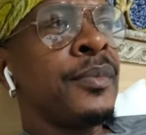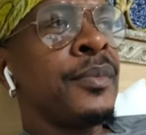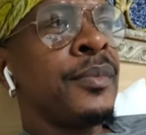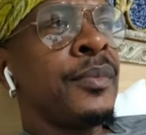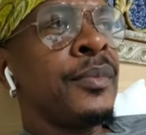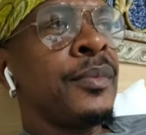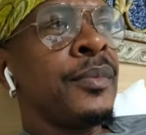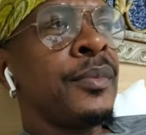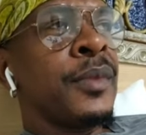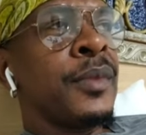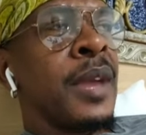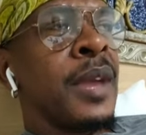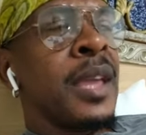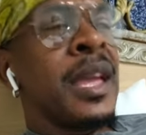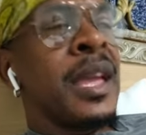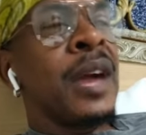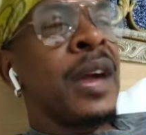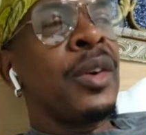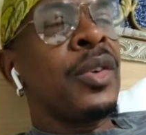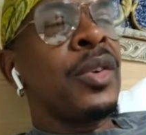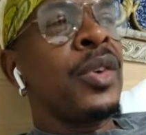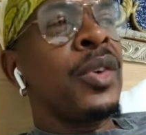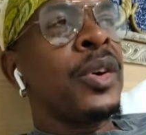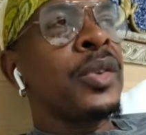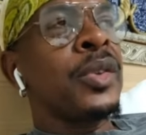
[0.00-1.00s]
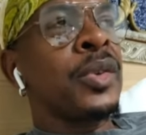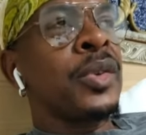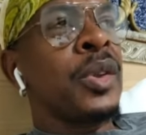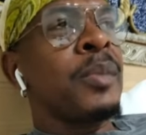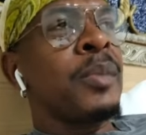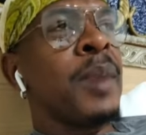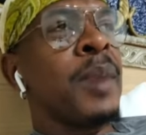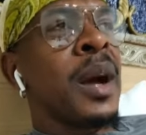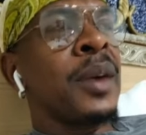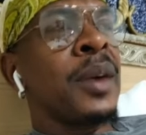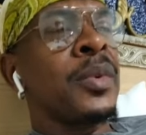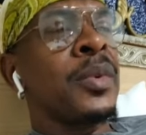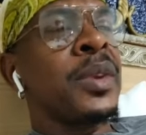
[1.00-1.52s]
And you are going to go into the
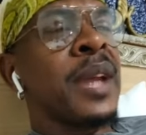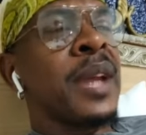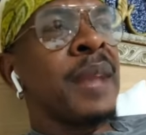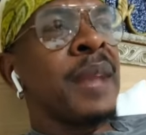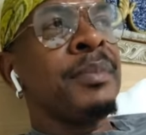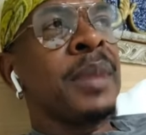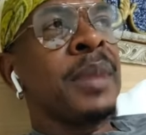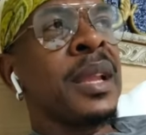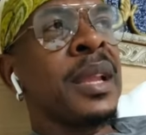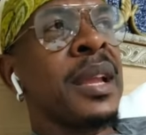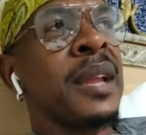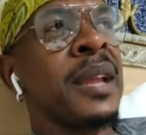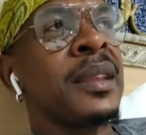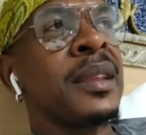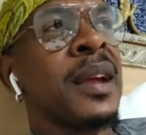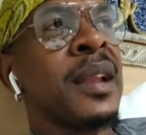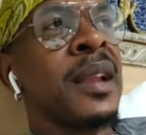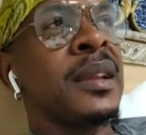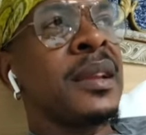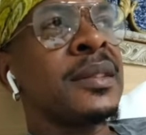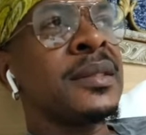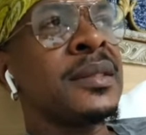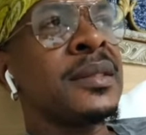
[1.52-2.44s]
bank with that million dollars.